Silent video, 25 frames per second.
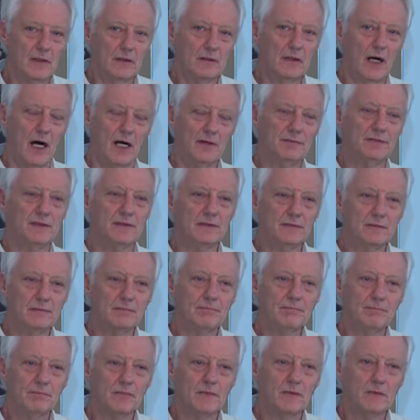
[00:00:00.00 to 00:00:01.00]
often
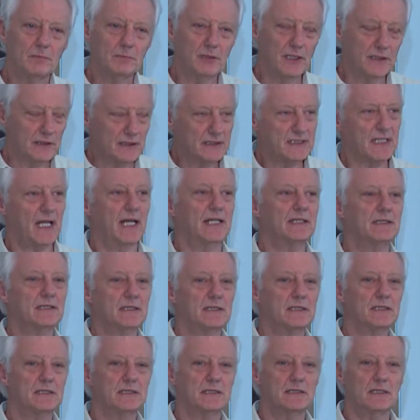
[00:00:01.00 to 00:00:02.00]
political
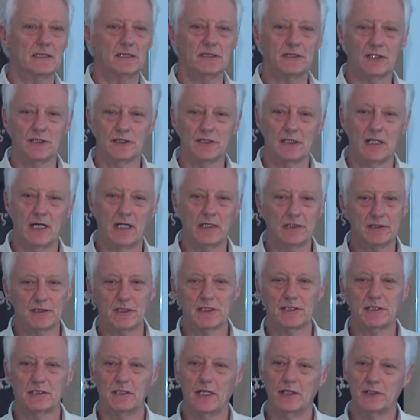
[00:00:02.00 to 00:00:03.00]
scientists and
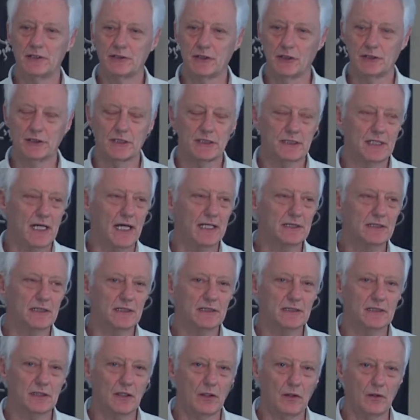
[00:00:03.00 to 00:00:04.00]
sociologists and other social
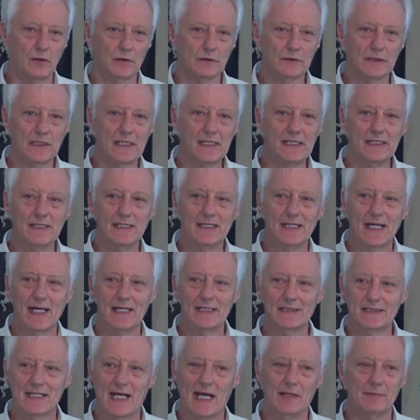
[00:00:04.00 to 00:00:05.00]
scientists only
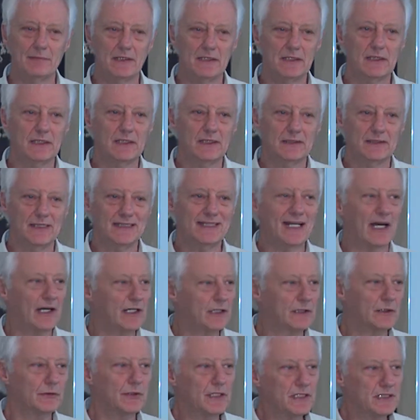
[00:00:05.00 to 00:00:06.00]
examine the
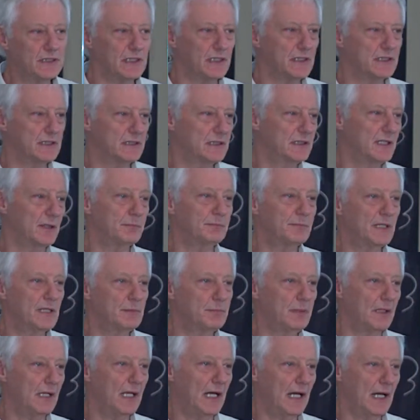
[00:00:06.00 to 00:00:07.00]
characteristics that
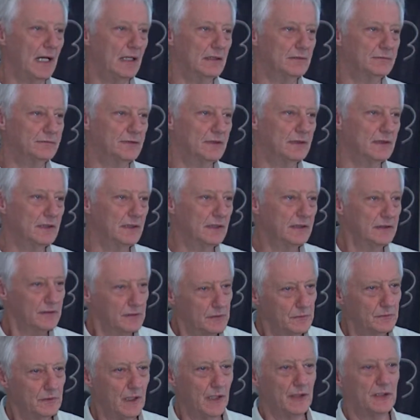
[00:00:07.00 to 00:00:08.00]
people have
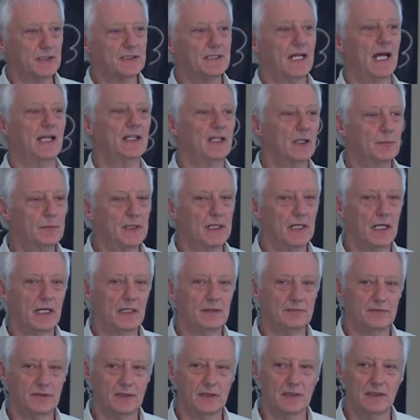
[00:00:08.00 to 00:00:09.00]
to understand their
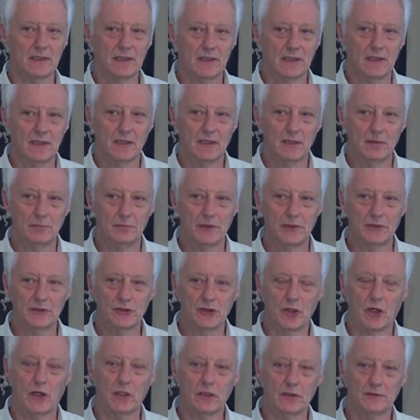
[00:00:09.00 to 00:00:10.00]
behavior. But
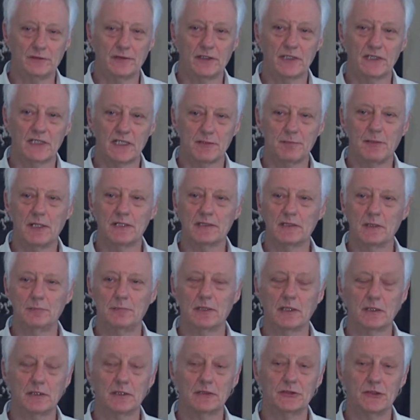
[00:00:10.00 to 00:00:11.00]
geographers, especially
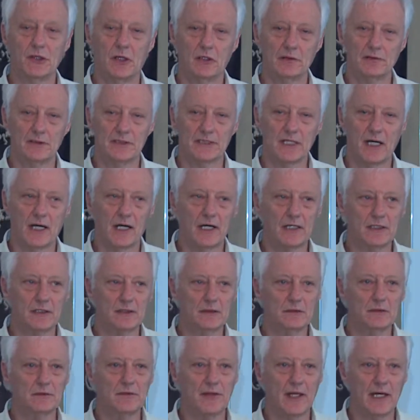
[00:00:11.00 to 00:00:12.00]
political geographers,
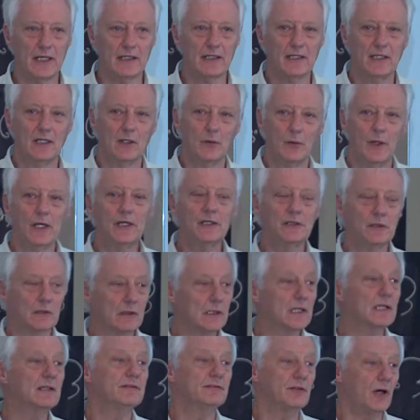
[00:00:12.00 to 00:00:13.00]
argue that where you
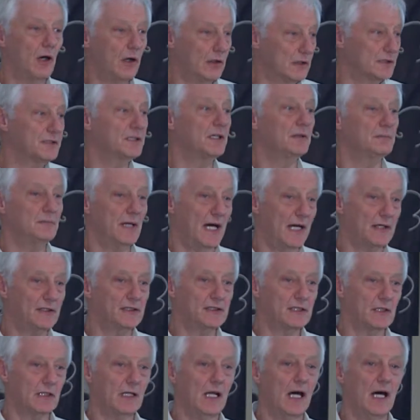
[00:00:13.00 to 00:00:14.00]
live also
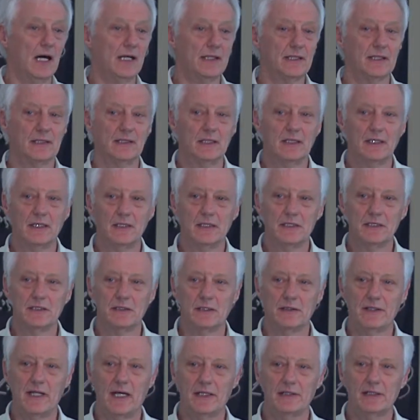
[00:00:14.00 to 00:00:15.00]
matters a lot.
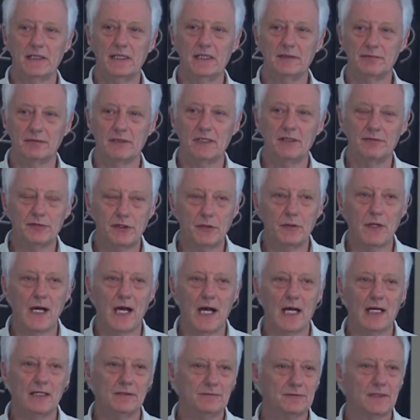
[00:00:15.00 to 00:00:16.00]
So that even if you
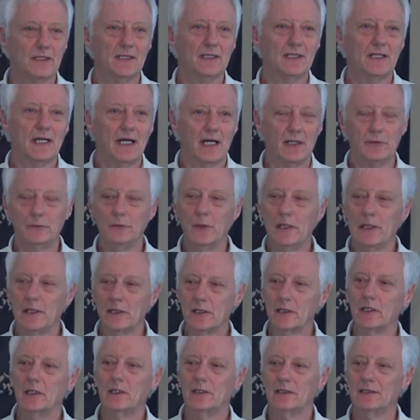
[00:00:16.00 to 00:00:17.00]
have a really
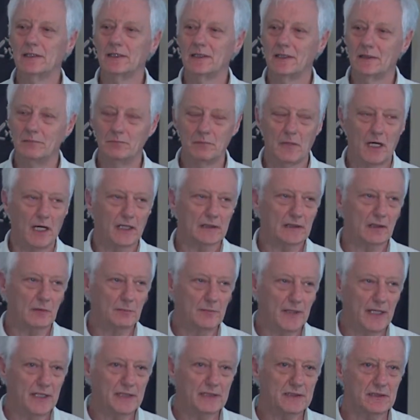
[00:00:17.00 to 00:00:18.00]
good model
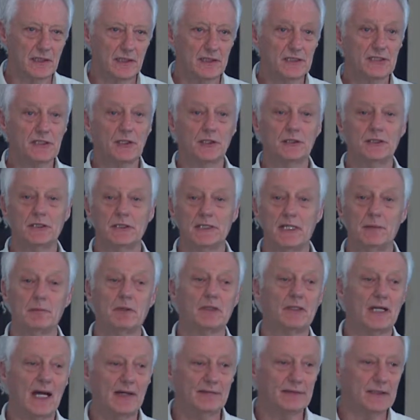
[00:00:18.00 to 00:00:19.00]
based on
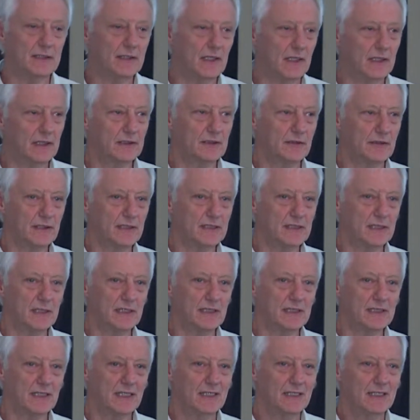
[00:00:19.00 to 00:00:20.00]
socio-demographic
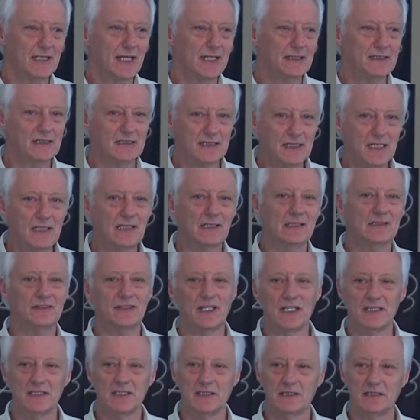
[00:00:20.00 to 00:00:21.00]
characteristics, it still
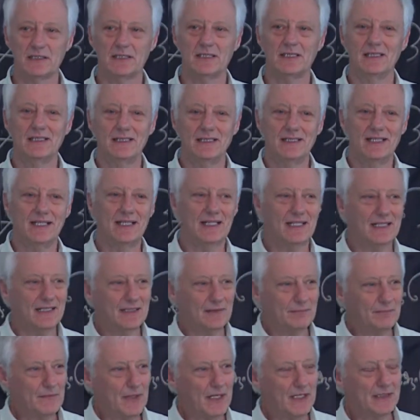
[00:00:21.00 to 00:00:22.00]
doesn't
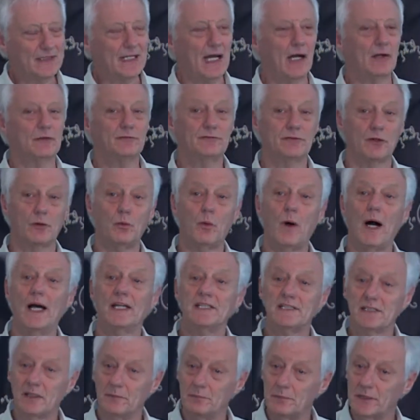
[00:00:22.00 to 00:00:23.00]
account for why
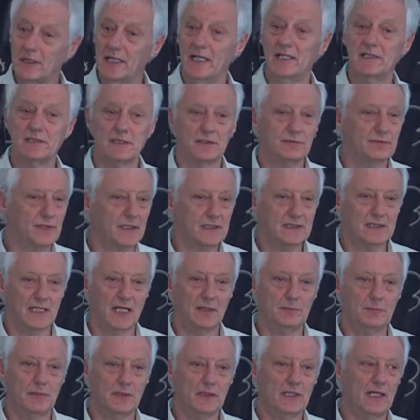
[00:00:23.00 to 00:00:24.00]
some places, for
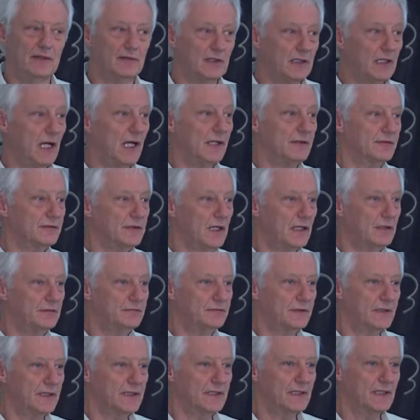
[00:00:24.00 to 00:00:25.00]
example, have a lot of
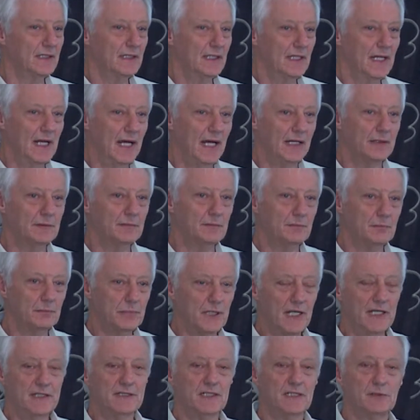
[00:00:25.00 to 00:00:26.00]
conflict and
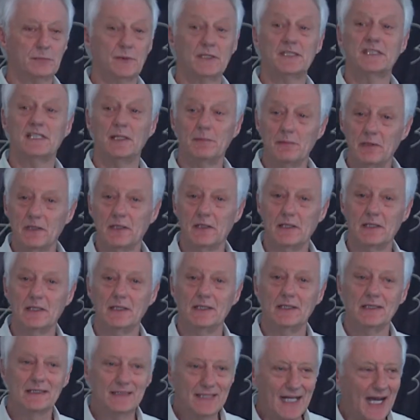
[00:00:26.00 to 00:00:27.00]
places with similar
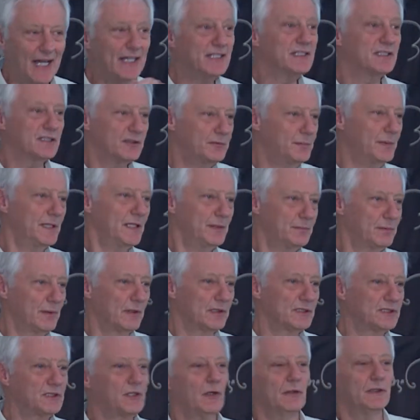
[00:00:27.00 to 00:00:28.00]
kinds of
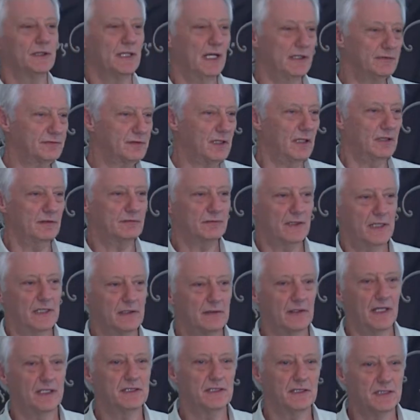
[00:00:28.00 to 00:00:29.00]
peoples don't have conflict,
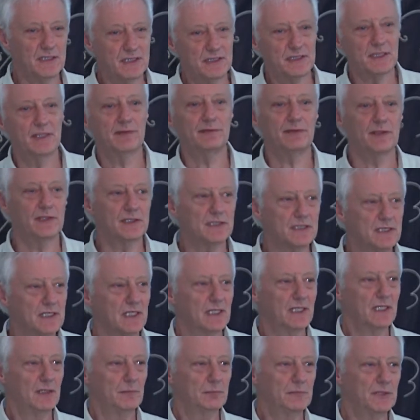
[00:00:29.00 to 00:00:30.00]
right? So this difference
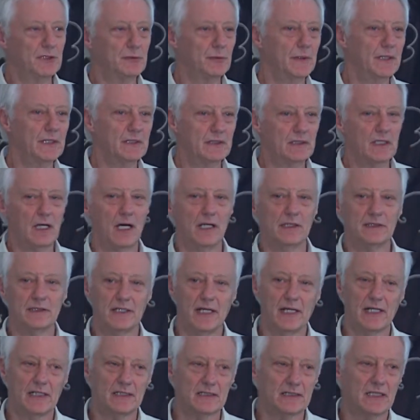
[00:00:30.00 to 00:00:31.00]
between
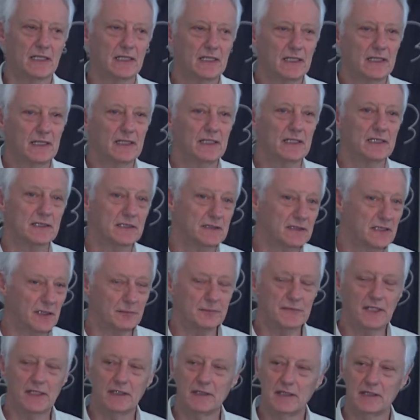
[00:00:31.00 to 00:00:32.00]
context is
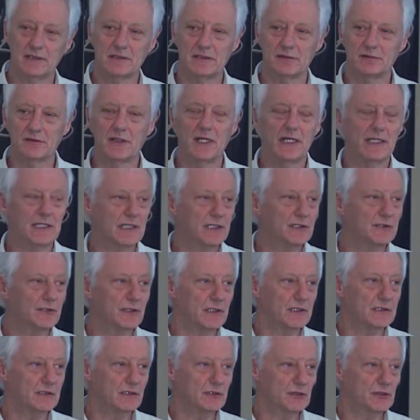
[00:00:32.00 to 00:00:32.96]
something that's of great interest to